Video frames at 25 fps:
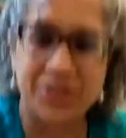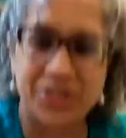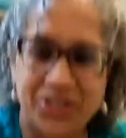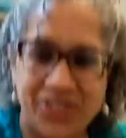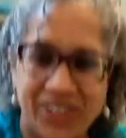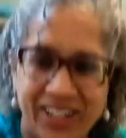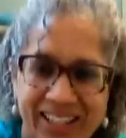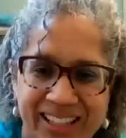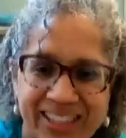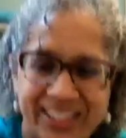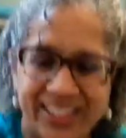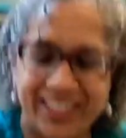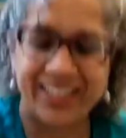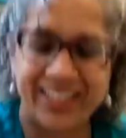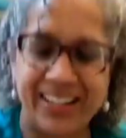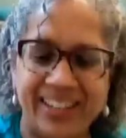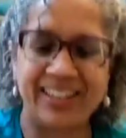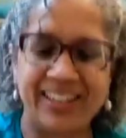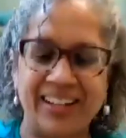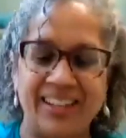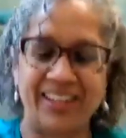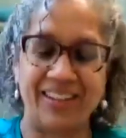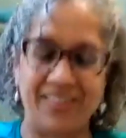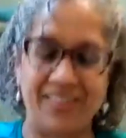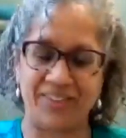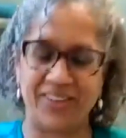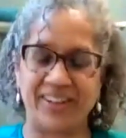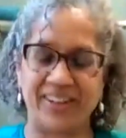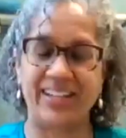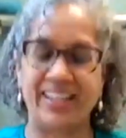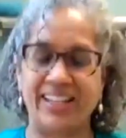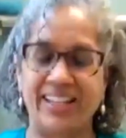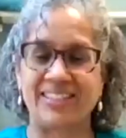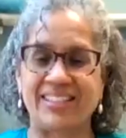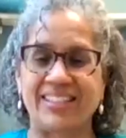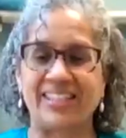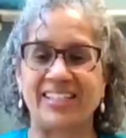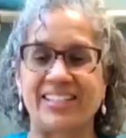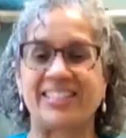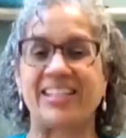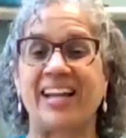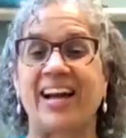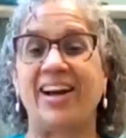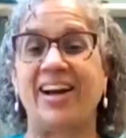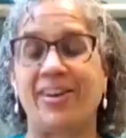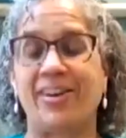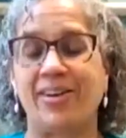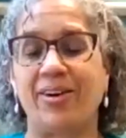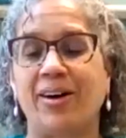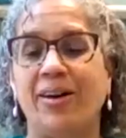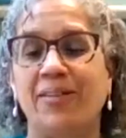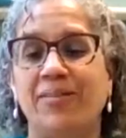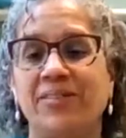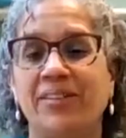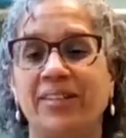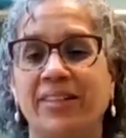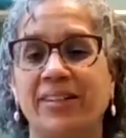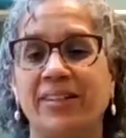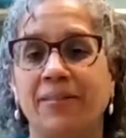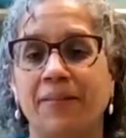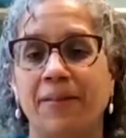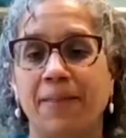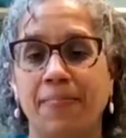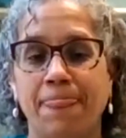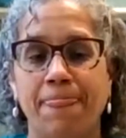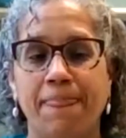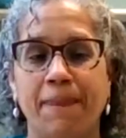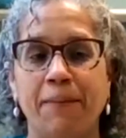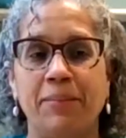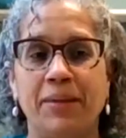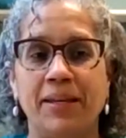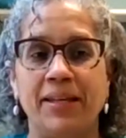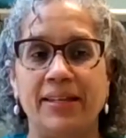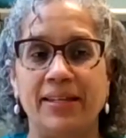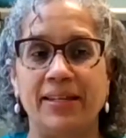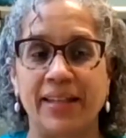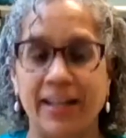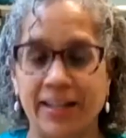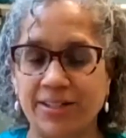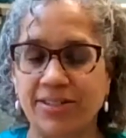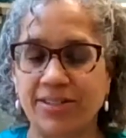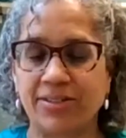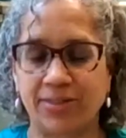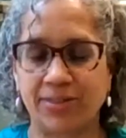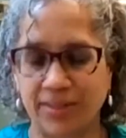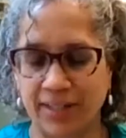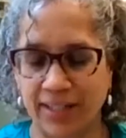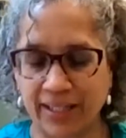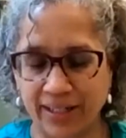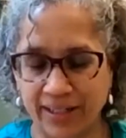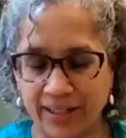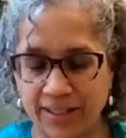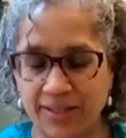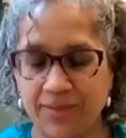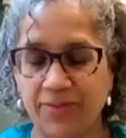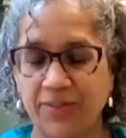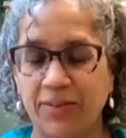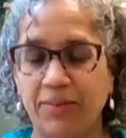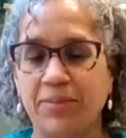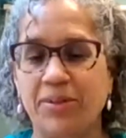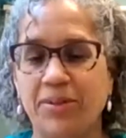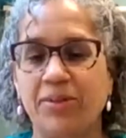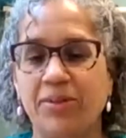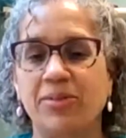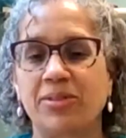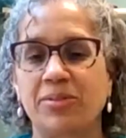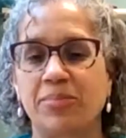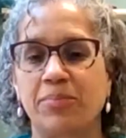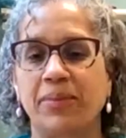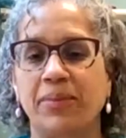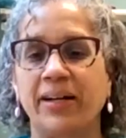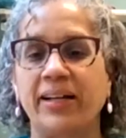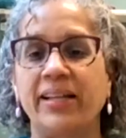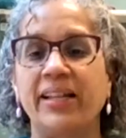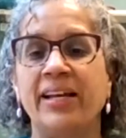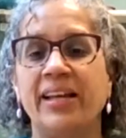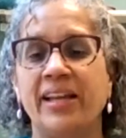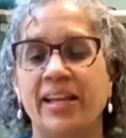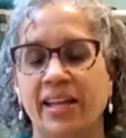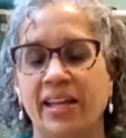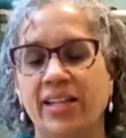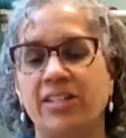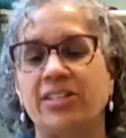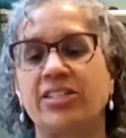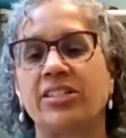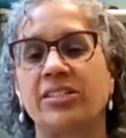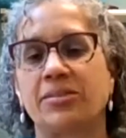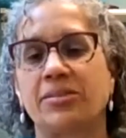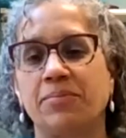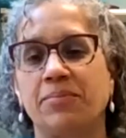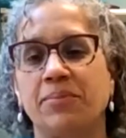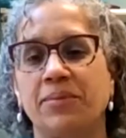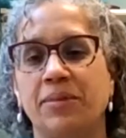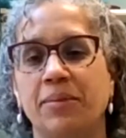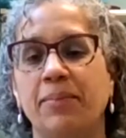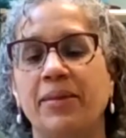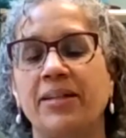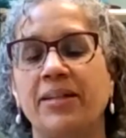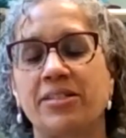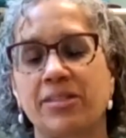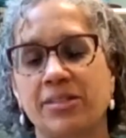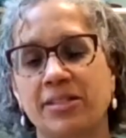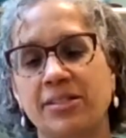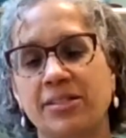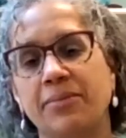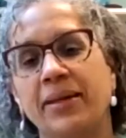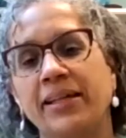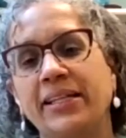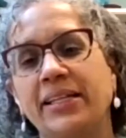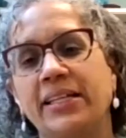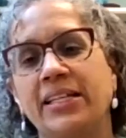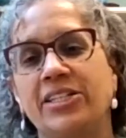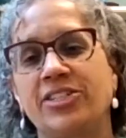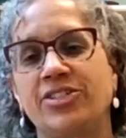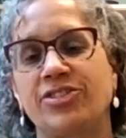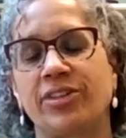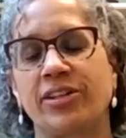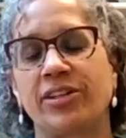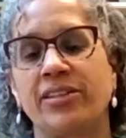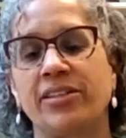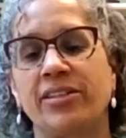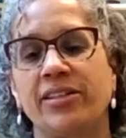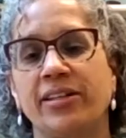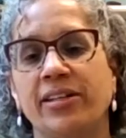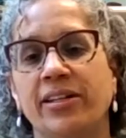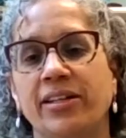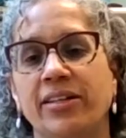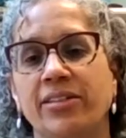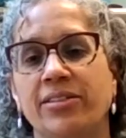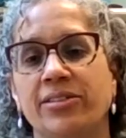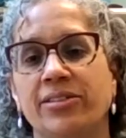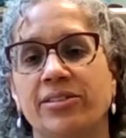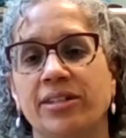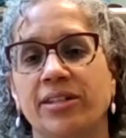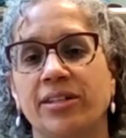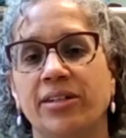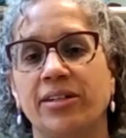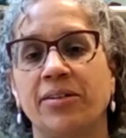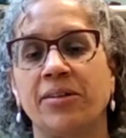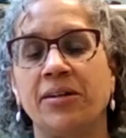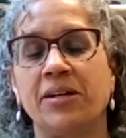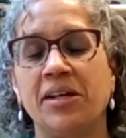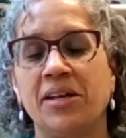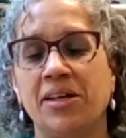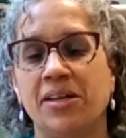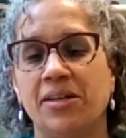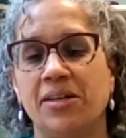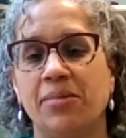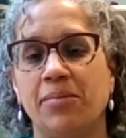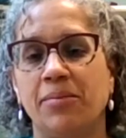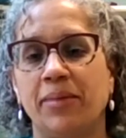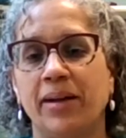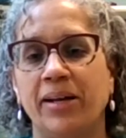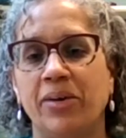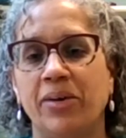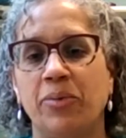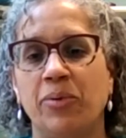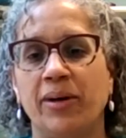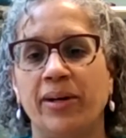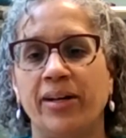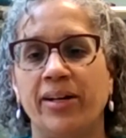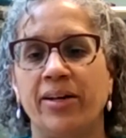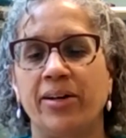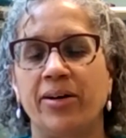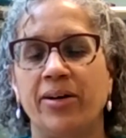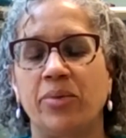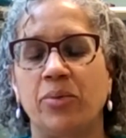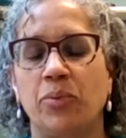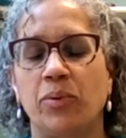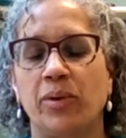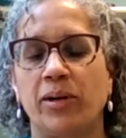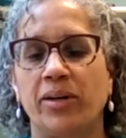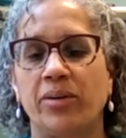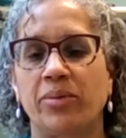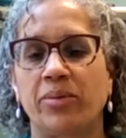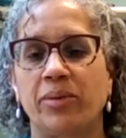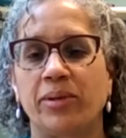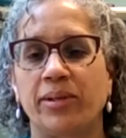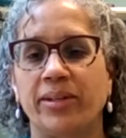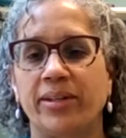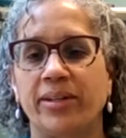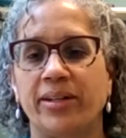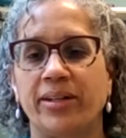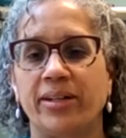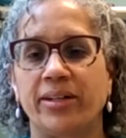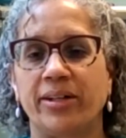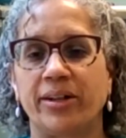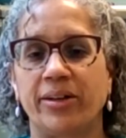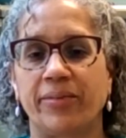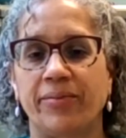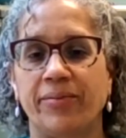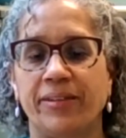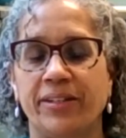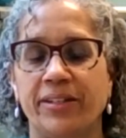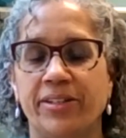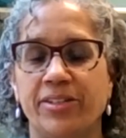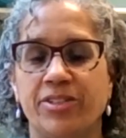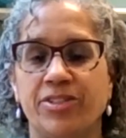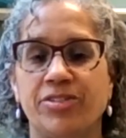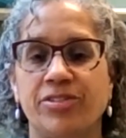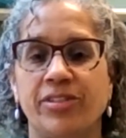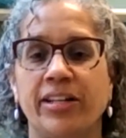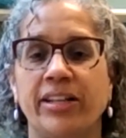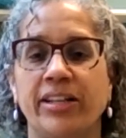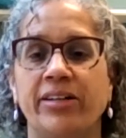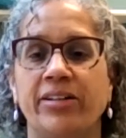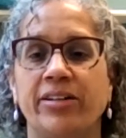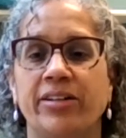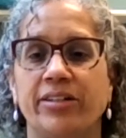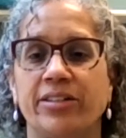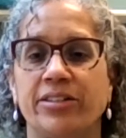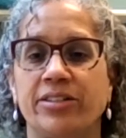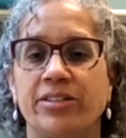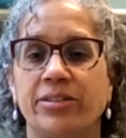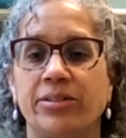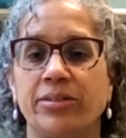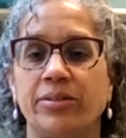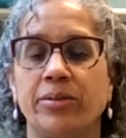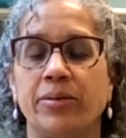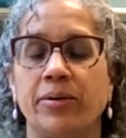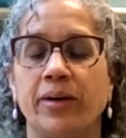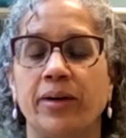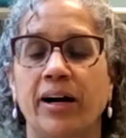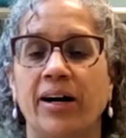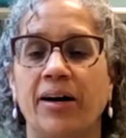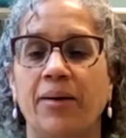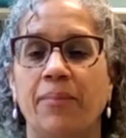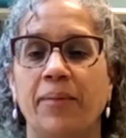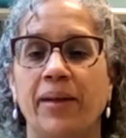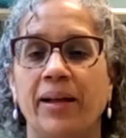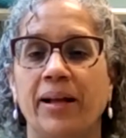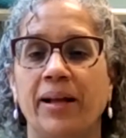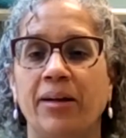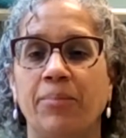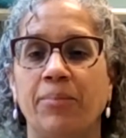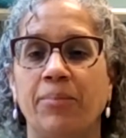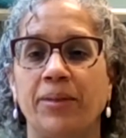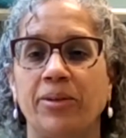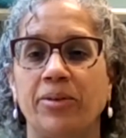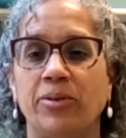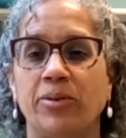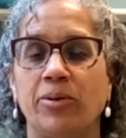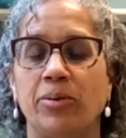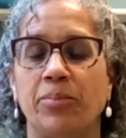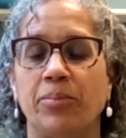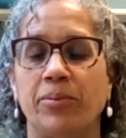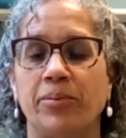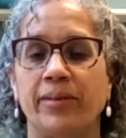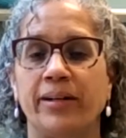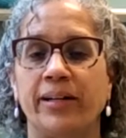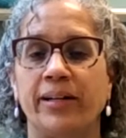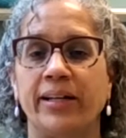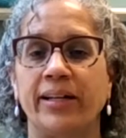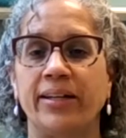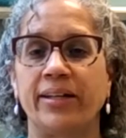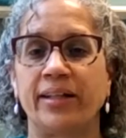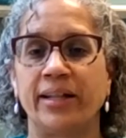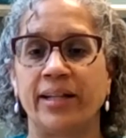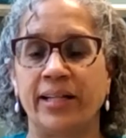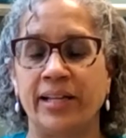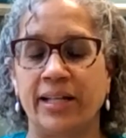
strengthen. If your hands get tired often, I mean, yes, it is from use, but your muscles might need strengthening. So you might want to work with a fitness trainer to help incorporate